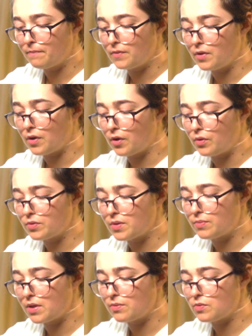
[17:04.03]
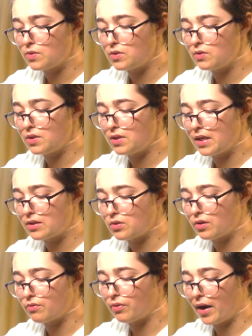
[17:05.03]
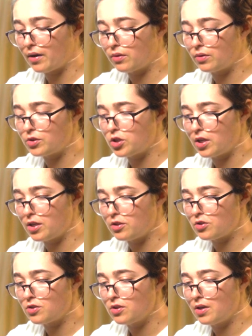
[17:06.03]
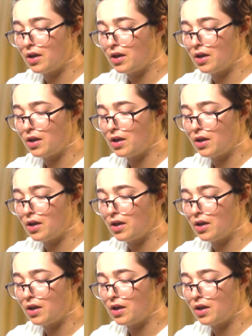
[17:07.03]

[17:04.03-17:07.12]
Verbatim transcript: You know, sometimes we do need that sort of radical change,